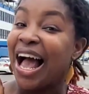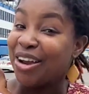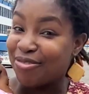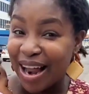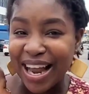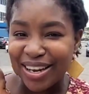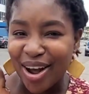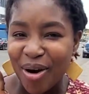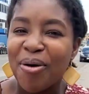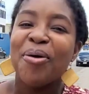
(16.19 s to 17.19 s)
and right
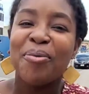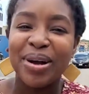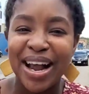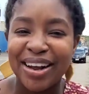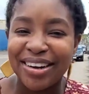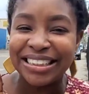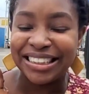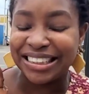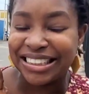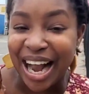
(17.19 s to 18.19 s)
now we are
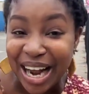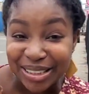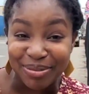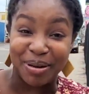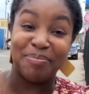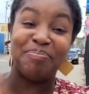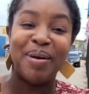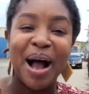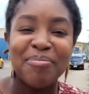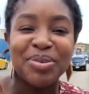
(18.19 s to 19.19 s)
going to start with
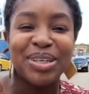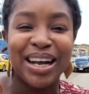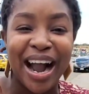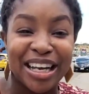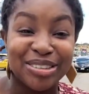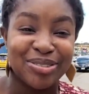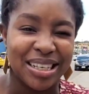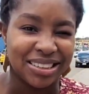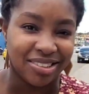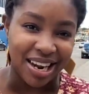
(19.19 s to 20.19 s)
Bamboo Garden
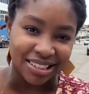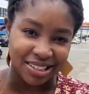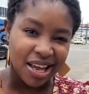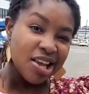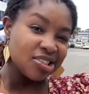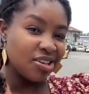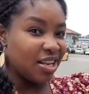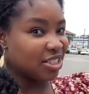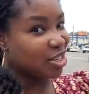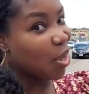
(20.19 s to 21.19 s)
Restaurant. So
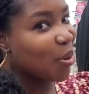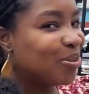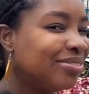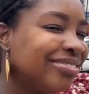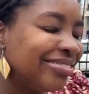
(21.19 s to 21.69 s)
let's go.